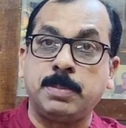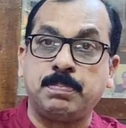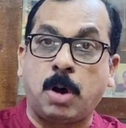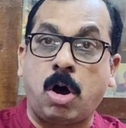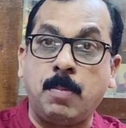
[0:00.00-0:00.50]

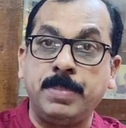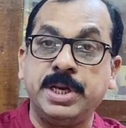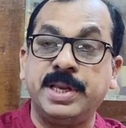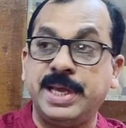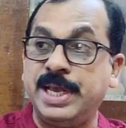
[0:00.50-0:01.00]
a bomb
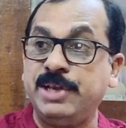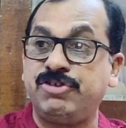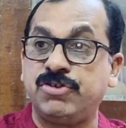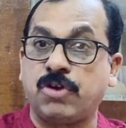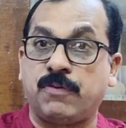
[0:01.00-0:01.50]
in the
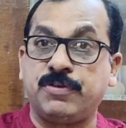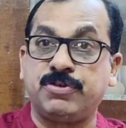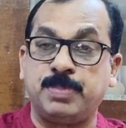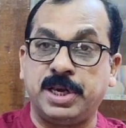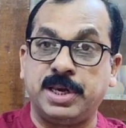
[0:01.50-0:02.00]
Aegis
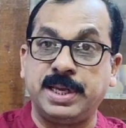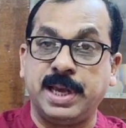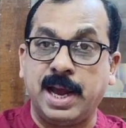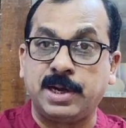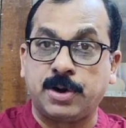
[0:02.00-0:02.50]
office
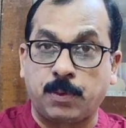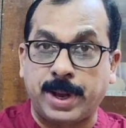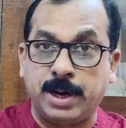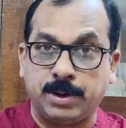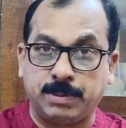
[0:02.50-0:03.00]
building at
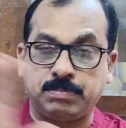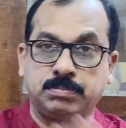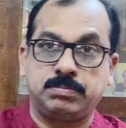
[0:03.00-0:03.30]
Trivandrum.